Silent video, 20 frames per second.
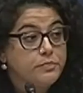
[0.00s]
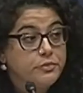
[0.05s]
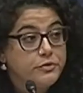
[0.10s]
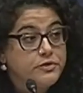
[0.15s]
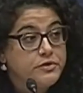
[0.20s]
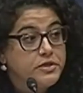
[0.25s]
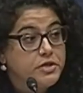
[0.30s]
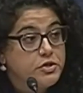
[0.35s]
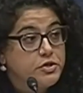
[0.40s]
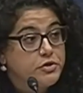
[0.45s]

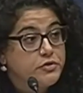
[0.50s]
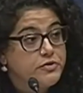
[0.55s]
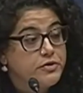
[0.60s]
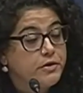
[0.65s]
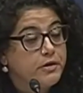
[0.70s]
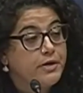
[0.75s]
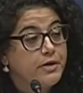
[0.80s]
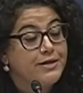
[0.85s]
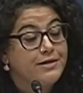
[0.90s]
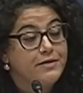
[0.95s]
procedures are
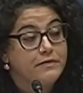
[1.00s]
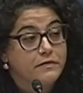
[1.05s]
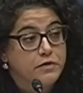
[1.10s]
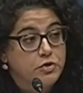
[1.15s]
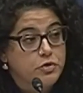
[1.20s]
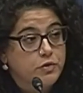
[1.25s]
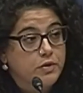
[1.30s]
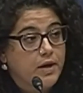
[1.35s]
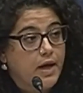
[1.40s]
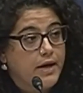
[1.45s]

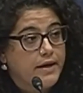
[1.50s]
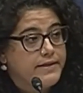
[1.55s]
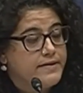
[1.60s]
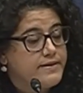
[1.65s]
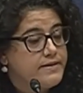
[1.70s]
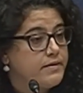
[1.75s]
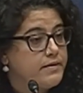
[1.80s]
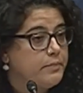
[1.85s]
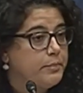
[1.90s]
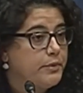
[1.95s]
individualized to
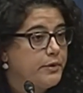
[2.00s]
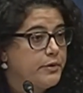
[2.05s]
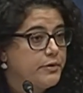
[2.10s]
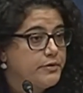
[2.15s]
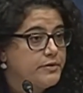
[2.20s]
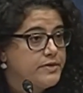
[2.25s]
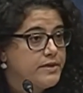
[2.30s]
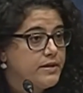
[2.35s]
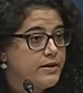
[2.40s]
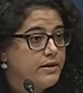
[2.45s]
the
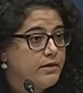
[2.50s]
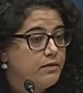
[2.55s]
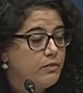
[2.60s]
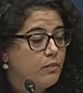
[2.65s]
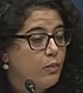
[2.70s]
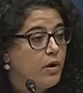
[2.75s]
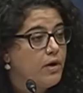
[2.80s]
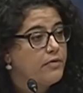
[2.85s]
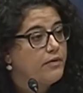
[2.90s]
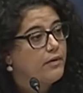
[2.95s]
person,
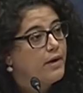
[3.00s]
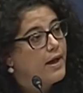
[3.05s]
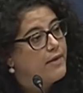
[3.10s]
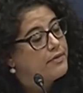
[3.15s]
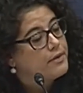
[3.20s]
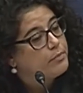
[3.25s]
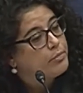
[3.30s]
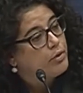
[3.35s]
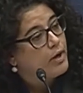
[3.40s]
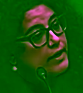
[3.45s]
where they're at in the
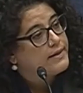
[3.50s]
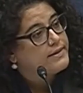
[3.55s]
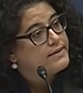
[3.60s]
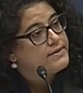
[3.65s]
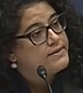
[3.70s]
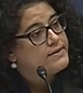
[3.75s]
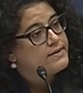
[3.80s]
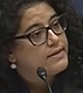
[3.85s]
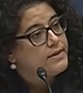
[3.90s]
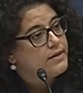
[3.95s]

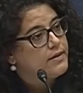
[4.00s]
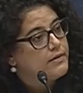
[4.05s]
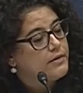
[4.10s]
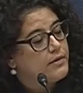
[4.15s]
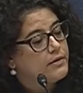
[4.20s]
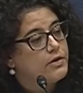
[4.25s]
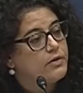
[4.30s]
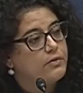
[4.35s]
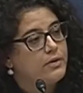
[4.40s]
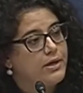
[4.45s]
pregnancy, their
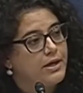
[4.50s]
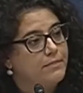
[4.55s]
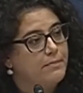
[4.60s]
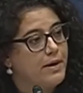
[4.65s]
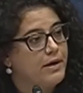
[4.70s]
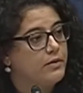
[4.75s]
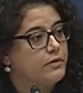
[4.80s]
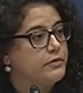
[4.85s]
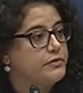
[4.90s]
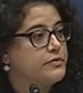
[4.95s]
unique
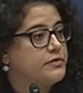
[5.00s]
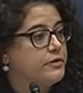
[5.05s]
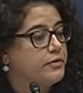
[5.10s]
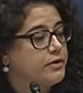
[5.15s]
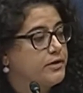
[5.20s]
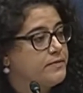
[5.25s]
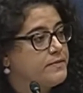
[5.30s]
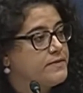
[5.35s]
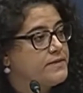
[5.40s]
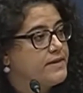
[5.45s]
medical
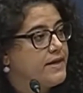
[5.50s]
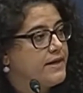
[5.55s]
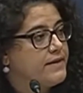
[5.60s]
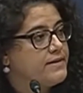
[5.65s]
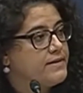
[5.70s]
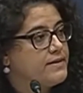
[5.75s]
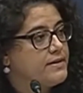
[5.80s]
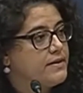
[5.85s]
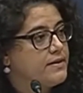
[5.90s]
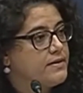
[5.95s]

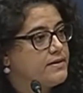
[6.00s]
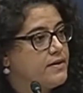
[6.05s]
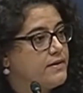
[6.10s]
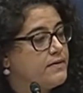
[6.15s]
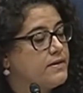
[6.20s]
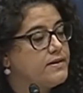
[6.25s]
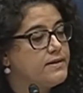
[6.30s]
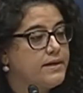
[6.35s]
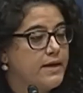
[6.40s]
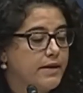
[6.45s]
circumstances, and the
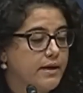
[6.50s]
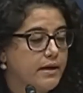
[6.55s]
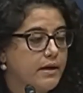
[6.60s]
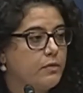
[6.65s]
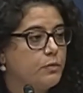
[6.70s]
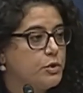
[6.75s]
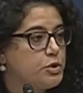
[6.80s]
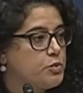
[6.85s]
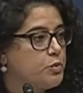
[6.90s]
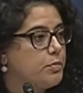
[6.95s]
setting in
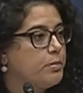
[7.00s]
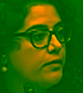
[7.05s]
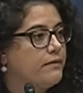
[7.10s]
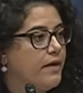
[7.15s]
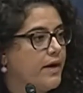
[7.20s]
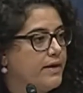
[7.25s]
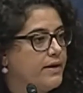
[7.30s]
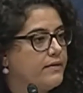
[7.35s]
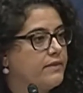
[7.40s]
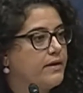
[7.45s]
which we're
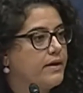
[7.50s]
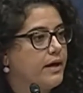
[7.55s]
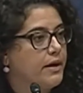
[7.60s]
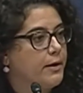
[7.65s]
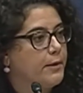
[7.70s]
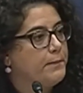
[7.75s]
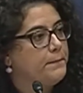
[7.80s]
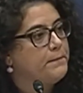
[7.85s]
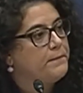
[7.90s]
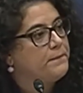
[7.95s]
providing the care.